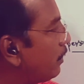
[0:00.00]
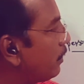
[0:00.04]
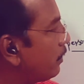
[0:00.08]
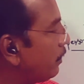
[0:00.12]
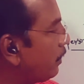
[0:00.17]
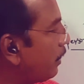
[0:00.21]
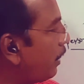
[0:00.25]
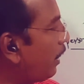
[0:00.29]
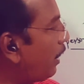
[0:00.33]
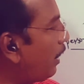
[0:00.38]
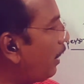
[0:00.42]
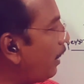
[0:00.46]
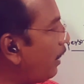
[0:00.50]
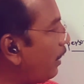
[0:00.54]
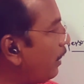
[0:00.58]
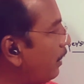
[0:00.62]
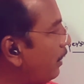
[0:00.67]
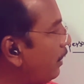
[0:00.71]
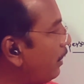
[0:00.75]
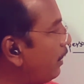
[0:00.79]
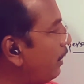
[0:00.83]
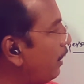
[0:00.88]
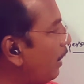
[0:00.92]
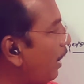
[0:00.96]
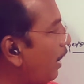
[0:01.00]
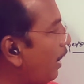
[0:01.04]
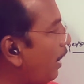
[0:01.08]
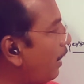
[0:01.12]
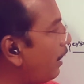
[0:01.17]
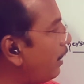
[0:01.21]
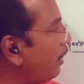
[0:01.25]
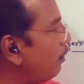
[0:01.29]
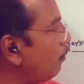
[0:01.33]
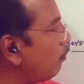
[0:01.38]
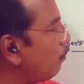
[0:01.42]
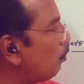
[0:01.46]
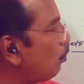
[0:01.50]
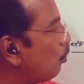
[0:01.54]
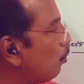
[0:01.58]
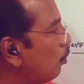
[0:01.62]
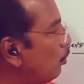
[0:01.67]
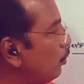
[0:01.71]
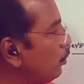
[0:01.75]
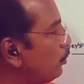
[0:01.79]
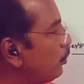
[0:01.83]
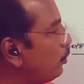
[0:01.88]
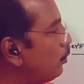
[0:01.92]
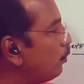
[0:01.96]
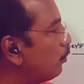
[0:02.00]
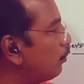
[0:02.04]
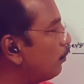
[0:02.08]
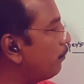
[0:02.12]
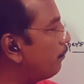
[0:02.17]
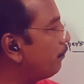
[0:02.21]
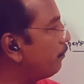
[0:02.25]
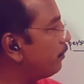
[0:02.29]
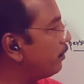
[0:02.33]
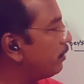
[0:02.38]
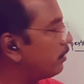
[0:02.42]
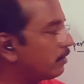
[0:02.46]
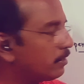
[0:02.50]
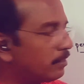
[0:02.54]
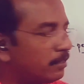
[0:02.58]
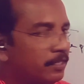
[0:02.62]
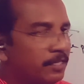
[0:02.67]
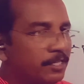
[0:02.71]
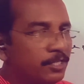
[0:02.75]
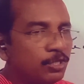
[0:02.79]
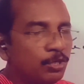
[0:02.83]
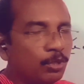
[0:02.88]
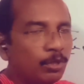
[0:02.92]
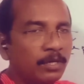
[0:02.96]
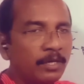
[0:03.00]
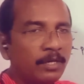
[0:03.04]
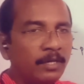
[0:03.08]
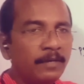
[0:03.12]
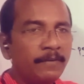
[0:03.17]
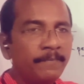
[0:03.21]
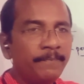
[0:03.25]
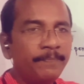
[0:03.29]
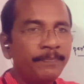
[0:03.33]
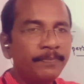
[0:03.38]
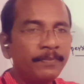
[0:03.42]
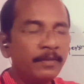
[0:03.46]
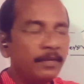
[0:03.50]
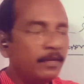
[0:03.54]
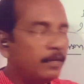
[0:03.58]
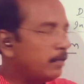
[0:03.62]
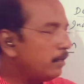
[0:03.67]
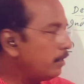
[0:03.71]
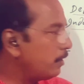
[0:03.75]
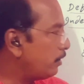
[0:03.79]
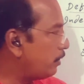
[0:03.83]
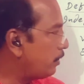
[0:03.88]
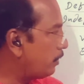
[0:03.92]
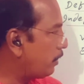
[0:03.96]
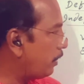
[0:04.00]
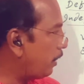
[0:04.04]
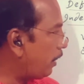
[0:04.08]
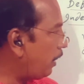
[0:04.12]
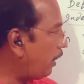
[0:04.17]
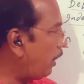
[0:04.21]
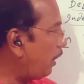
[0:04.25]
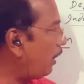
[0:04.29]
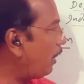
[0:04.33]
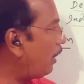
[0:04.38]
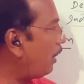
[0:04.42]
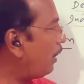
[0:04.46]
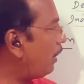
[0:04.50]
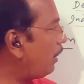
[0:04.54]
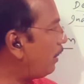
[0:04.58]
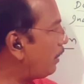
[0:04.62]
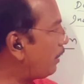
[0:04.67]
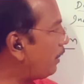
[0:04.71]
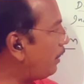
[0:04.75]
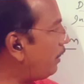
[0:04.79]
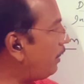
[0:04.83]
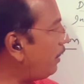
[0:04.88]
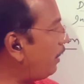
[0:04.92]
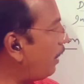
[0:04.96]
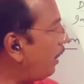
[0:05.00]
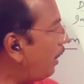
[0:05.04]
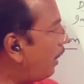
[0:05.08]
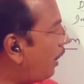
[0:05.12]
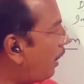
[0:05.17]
A, E, I, O, U. These are A, E,